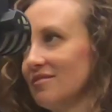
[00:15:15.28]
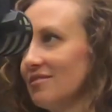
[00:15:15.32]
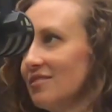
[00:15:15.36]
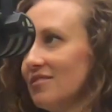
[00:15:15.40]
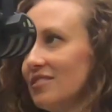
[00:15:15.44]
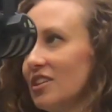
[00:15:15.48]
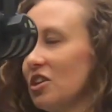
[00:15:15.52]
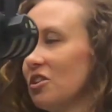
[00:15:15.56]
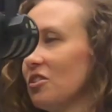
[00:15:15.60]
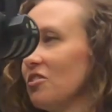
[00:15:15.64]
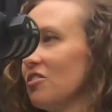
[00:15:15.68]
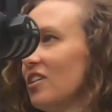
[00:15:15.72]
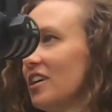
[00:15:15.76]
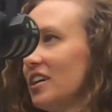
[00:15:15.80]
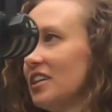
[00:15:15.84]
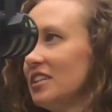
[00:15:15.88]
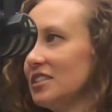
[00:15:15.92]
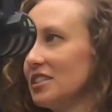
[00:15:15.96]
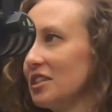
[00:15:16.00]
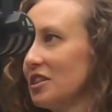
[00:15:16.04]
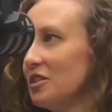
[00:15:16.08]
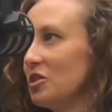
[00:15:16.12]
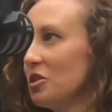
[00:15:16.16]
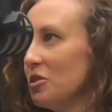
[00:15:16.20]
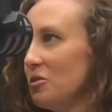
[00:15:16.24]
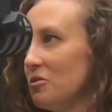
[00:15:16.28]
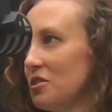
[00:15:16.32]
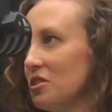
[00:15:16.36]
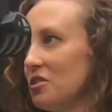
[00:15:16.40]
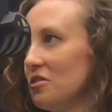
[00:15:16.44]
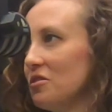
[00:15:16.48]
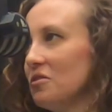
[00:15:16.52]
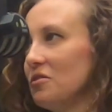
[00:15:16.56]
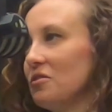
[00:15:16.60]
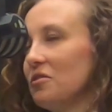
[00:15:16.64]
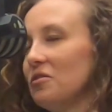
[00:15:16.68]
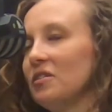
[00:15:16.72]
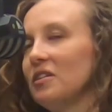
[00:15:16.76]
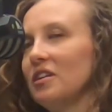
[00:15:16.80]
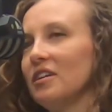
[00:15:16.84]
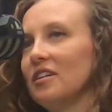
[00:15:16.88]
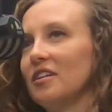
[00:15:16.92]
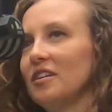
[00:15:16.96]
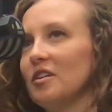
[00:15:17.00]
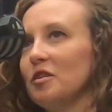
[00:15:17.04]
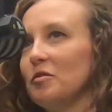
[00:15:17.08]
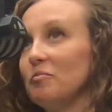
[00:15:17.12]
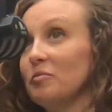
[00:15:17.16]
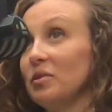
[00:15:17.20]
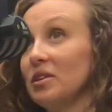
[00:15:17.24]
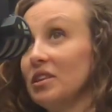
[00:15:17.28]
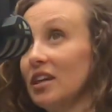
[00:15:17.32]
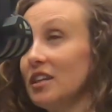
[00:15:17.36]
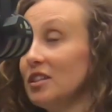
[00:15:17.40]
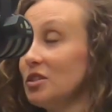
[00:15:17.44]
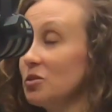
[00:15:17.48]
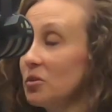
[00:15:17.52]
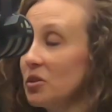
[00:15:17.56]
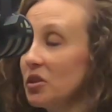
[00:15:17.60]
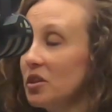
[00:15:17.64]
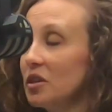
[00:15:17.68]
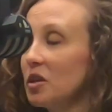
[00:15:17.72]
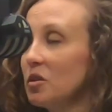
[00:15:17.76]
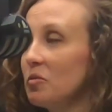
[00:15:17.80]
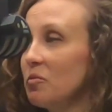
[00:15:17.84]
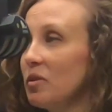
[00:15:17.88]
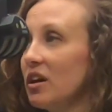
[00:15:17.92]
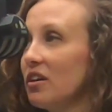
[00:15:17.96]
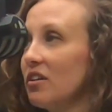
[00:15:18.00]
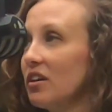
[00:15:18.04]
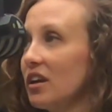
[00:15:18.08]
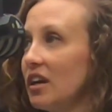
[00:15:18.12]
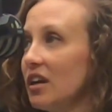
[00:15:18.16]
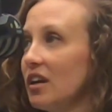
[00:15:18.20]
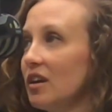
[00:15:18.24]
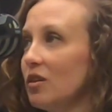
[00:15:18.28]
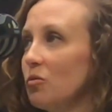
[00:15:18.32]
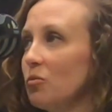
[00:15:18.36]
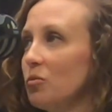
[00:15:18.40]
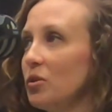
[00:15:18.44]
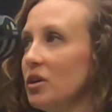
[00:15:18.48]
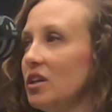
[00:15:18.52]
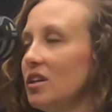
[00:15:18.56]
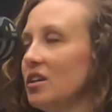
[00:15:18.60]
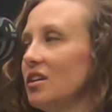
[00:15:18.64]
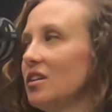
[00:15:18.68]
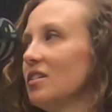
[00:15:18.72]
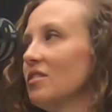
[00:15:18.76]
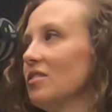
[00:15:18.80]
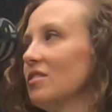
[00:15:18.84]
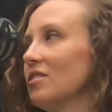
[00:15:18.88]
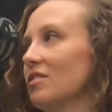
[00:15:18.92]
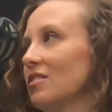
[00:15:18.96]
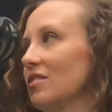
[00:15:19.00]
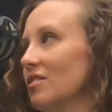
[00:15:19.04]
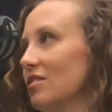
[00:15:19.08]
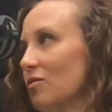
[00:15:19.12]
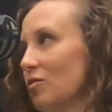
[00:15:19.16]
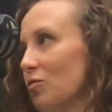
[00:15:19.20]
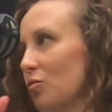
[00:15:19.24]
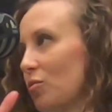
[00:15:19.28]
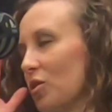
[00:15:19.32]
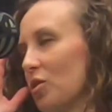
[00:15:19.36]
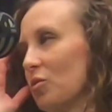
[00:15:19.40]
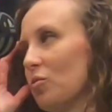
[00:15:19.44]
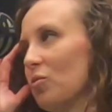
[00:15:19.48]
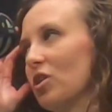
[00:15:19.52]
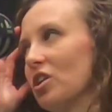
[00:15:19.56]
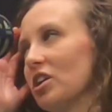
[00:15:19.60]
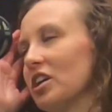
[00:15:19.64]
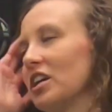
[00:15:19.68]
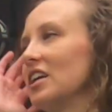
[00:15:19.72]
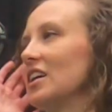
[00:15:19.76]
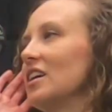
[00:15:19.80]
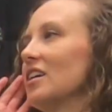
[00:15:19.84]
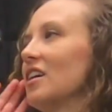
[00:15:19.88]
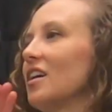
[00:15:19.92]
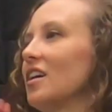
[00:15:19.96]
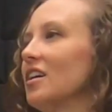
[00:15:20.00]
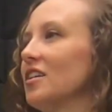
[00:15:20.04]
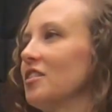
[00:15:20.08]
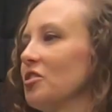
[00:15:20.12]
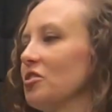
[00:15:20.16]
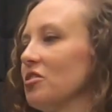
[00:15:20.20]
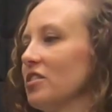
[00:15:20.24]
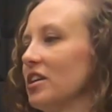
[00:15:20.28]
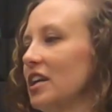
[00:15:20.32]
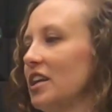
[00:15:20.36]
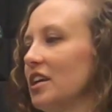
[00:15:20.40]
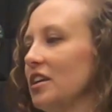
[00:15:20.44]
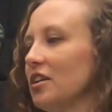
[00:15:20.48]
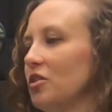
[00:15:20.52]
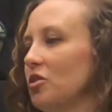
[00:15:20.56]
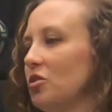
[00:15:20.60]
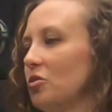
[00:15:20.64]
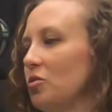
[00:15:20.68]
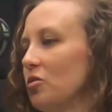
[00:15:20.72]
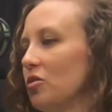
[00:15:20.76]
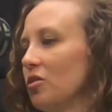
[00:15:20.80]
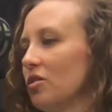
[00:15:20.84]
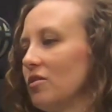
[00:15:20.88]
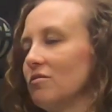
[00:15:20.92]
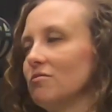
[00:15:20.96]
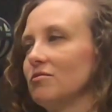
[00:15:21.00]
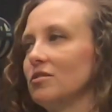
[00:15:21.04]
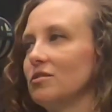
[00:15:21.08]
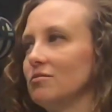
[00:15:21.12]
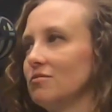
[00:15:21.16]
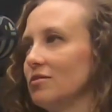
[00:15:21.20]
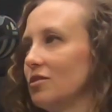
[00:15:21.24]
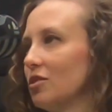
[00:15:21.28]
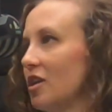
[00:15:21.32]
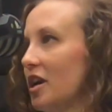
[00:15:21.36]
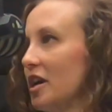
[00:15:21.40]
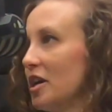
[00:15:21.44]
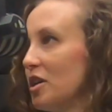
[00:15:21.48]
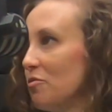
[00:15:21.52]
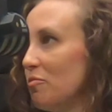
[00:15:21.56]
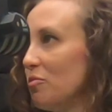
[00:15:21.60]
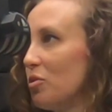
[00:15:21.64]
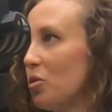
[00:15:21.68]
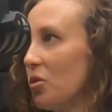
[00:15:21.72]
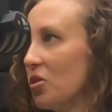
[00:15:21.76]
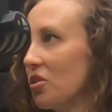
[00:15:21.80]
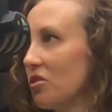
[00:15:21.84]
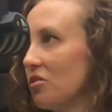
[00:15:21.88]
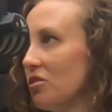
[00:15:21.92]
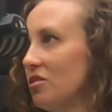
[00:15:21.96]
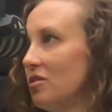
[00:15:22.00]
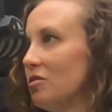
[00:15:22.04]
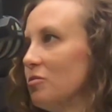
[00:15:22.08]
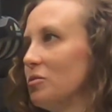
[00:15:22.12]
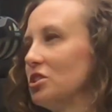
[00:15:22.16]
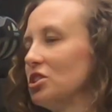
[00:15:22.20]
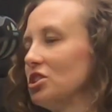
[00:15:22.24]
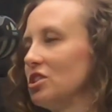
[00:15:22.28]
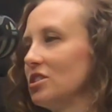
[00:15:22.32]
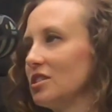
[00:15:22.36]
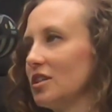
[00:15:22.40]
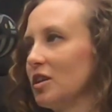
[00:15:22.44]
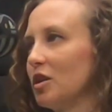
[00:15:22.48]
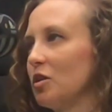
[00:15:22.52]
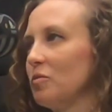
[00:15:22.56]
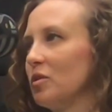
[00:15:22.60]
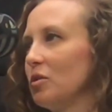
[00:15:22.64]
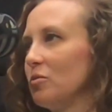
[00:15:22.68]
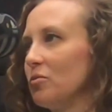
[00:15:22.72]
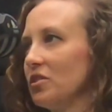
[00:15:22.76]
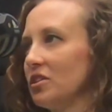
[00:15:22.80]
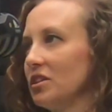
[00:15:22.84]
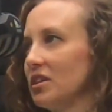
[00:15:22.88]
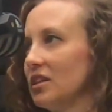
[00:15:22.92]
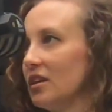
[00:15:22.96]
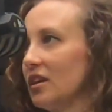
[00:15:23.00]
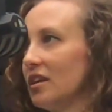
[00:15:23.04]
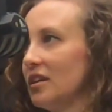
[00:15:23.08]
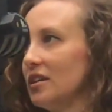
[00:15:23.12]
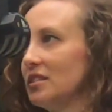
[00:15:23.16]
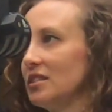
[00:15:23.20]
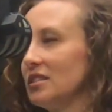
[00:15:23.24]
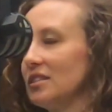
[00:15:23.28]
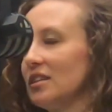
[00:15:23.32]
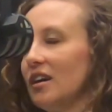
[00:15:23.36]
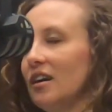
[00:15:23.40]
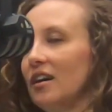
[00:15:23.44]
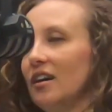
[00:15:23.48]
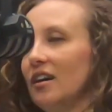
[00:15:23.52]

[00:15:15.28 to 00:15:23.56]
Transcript: that our clients can go to, but that's really about it. We're working on creating a new client portal, which is going to be really nice.